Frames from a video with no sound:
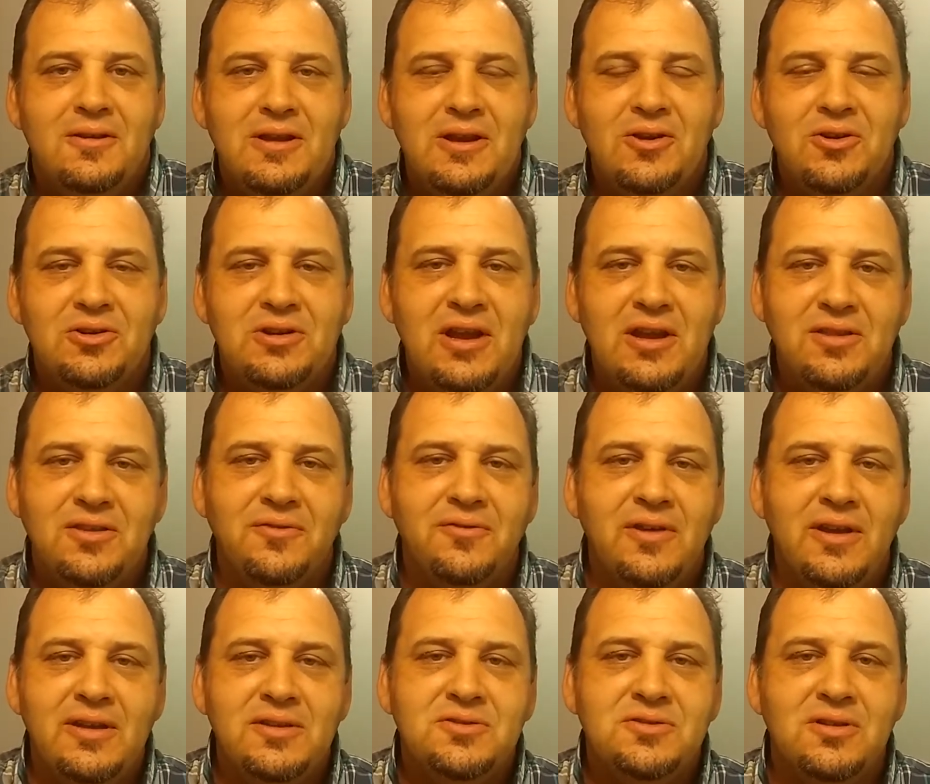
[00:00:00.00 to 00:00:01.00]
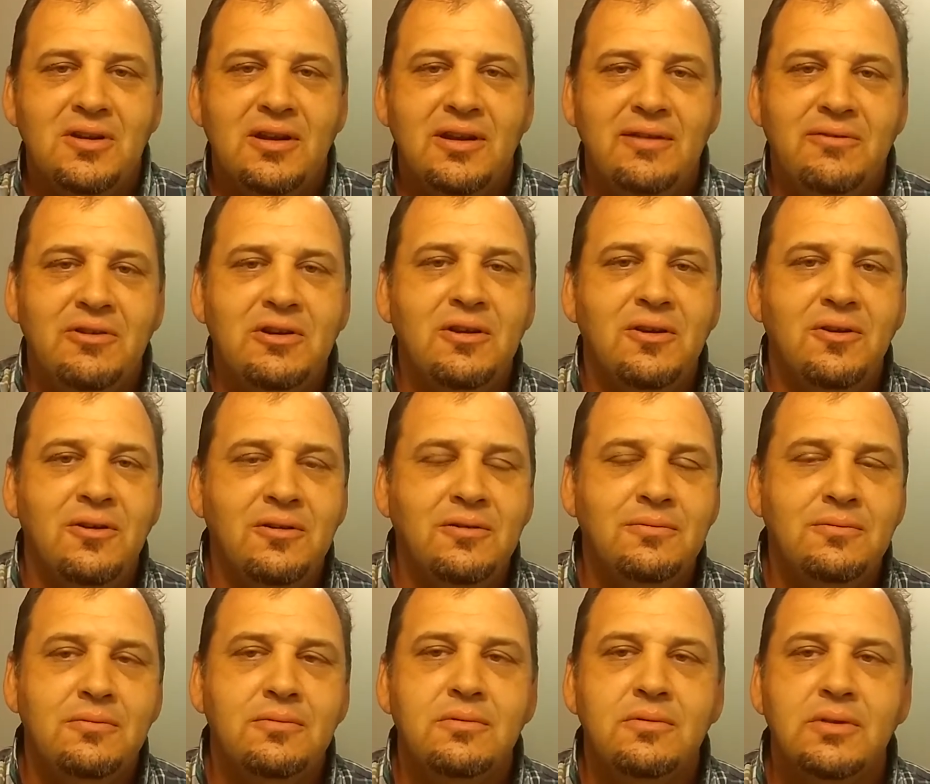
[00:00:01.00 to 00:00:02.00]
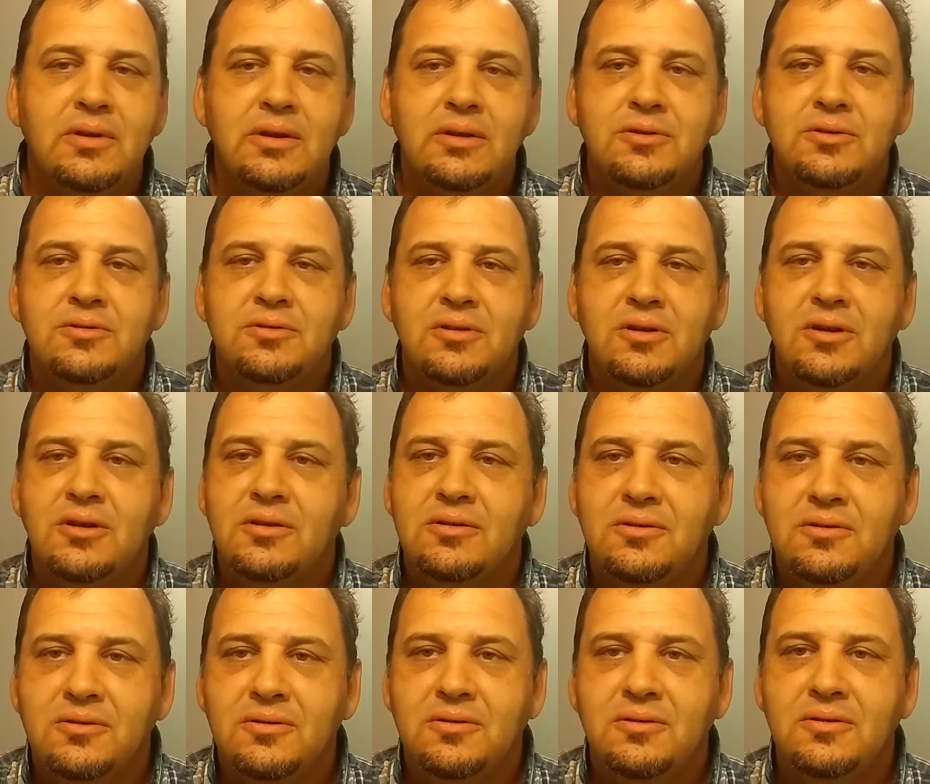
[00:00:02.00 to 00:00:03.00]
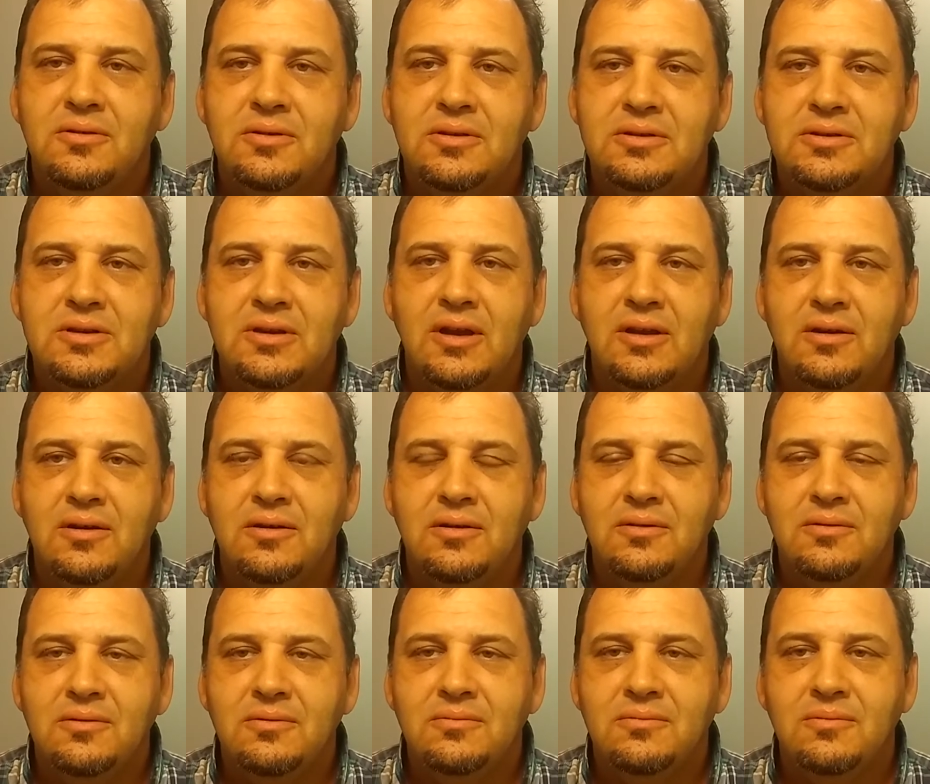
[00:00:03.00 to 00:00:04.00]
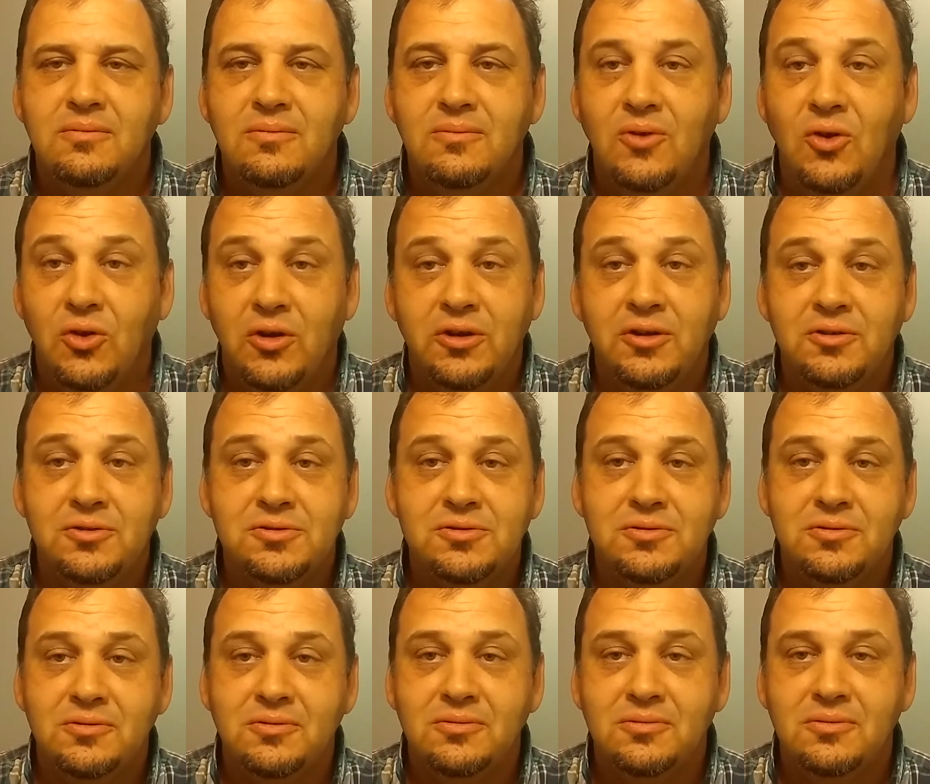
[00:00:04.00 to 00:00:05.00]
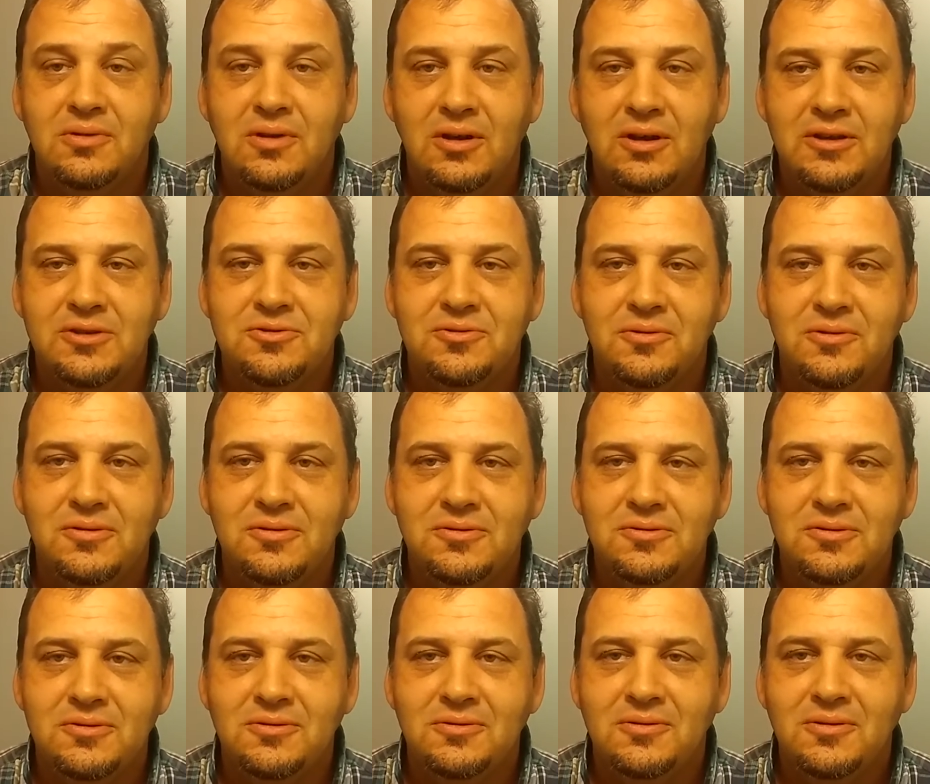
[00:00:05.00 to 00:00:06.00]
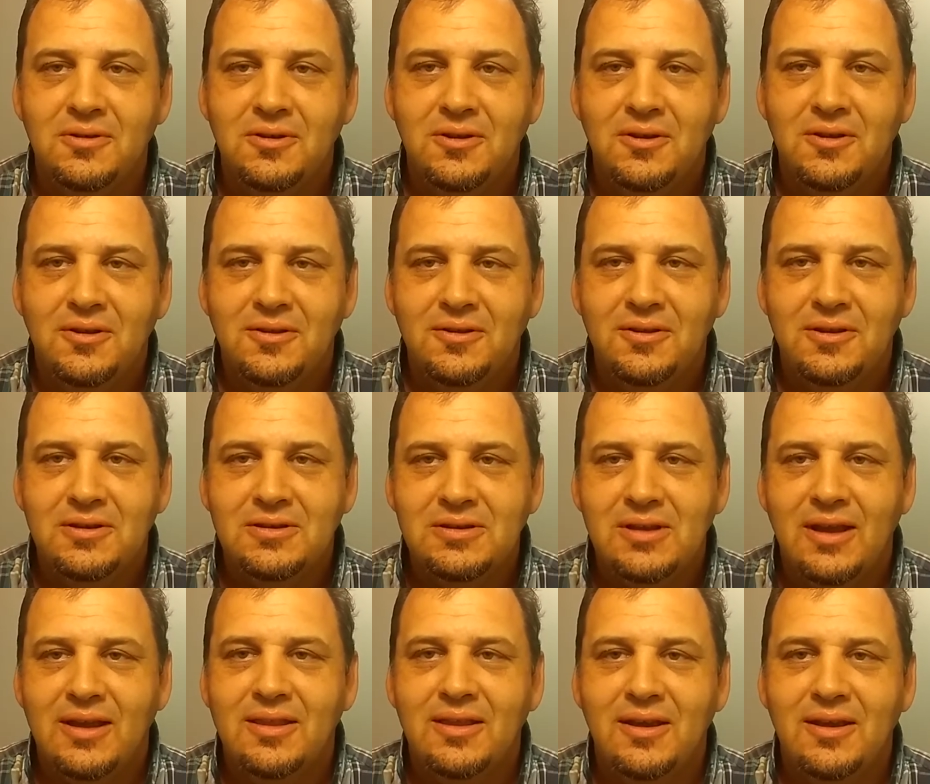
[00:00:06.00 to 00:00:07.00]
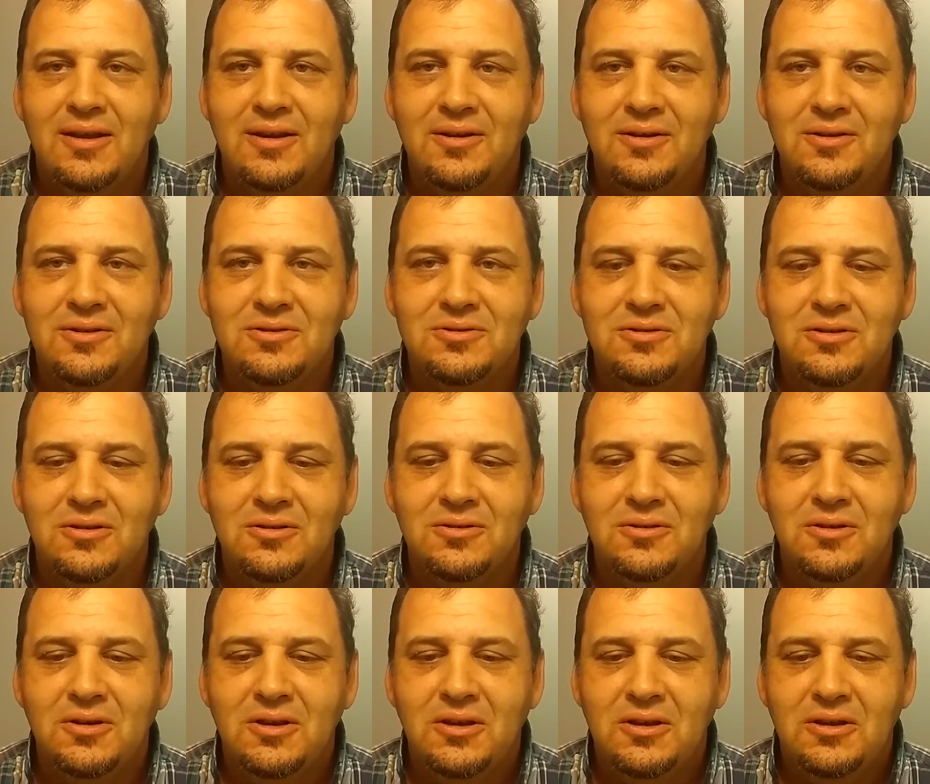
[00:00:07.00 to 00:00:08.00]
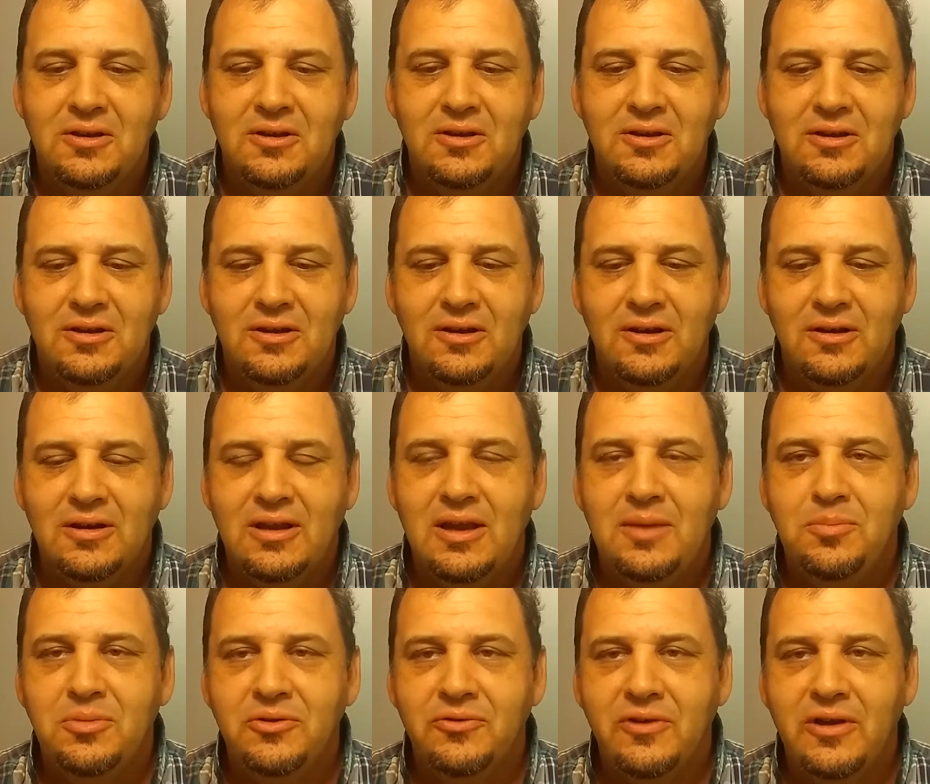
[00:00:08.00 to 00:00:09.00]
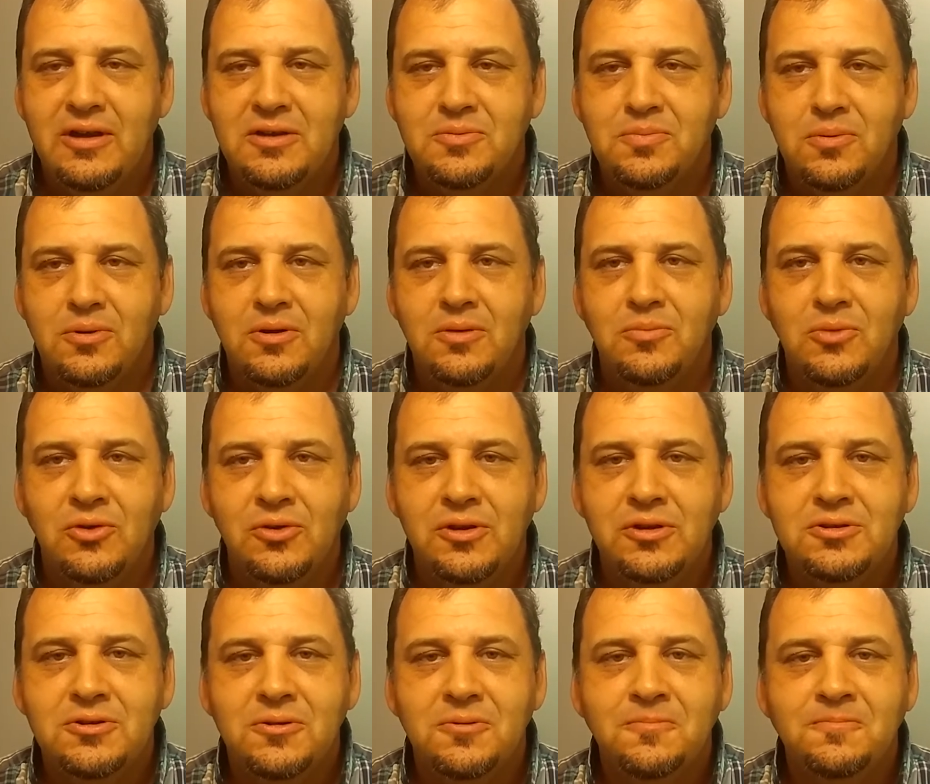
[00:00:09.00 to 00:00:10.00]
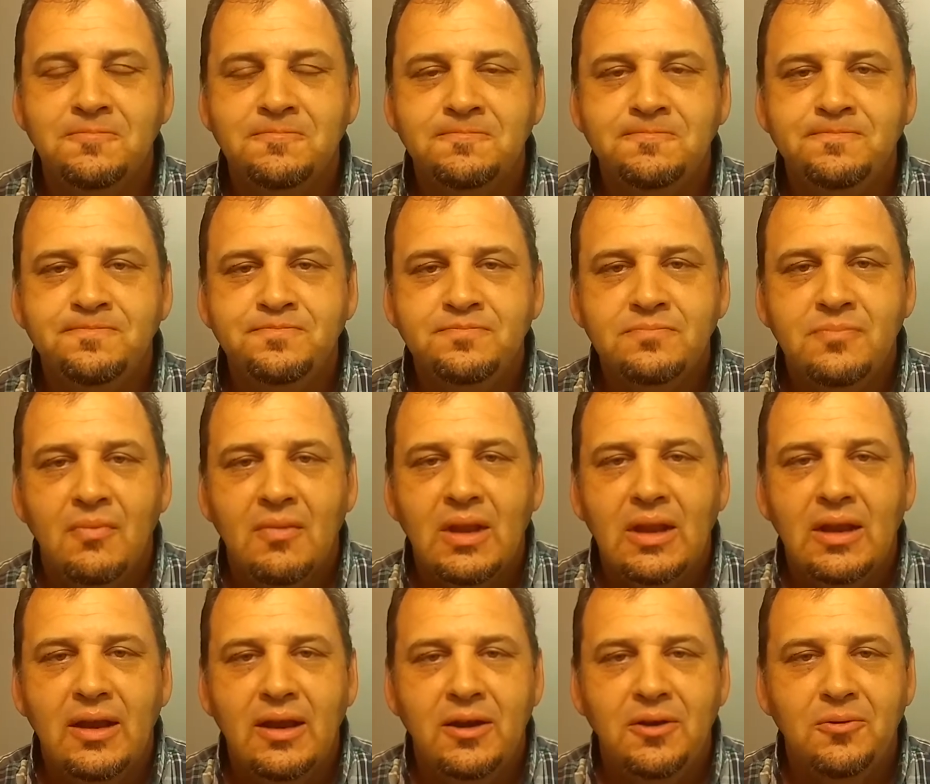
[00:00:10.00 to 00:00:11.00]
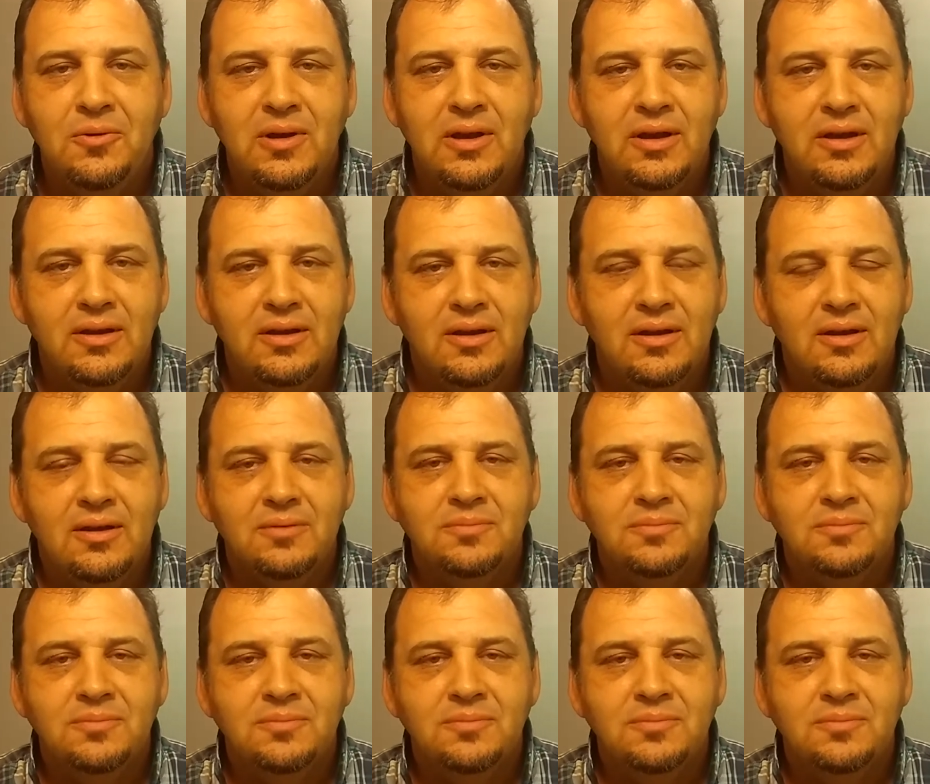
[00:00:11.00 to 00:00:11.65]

irritate the face to leave it on. It's got oils and glycerins and things like that in it, so it ought to keep your face pretty moist. Anyway,